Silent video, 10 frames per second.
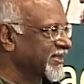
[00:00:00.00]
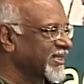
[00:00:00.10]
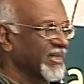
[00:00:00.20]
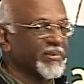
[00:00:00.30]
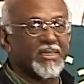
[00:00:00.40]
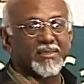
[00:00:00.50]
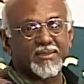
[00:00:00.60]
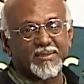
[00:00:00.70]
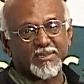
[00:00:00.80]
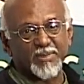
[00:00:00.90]
came, and
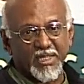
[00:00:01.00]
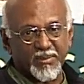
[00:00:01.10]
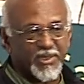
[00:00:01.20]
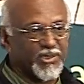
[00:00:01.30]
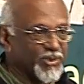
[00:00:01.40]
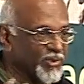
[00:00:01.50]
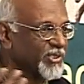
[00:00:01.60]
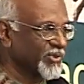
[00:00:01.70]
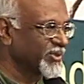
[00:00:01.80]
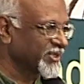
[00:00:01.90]
this became a
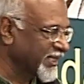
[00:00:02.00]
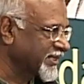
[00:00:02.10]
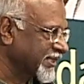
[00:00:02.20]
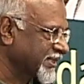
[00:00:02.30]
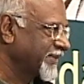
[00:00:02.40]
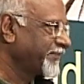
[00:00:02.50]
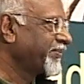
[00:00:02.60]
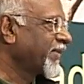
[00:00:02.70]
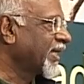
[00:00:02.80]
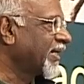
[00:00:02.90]
huge, huge success.
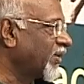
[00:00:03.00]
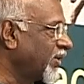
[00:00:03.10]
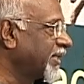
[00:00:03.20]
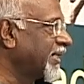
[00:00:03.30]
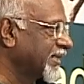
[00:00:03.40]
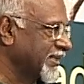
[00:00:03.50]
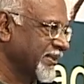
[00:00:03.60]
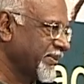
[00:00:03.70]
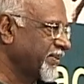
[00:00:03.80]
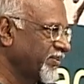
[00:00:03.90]
And all the
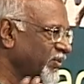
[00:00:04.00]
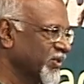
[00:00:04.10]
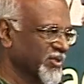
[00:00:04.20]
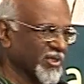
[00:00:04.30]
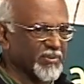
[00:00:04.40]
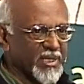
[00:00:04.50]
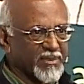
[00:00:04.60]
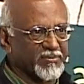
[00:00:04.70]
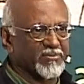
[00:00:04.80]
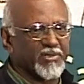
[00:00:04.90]
artists, most of them
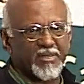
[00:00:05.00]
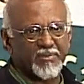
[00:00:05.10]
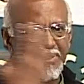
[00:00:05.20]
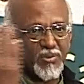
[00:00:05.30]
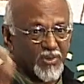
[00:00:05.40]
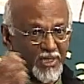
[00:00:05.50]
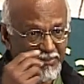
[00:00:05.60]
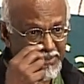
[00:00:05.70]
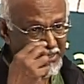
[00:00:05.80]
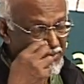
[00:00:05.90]
became very well-known
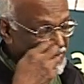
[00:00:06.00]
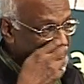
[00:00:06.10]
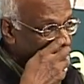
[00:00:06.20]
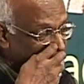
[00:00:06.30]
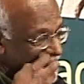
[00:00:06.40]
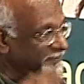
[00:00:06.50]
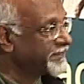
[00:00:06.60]
names across the world.